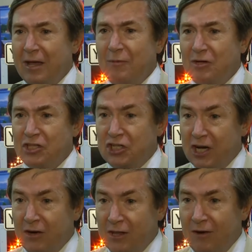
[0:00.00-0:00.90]
able to
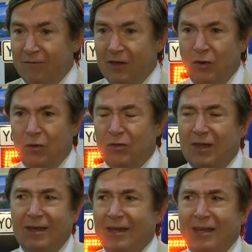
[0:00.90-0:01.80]
share their views
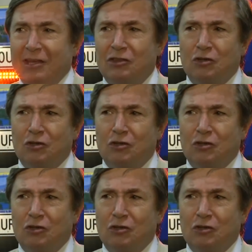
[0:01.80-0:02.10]
is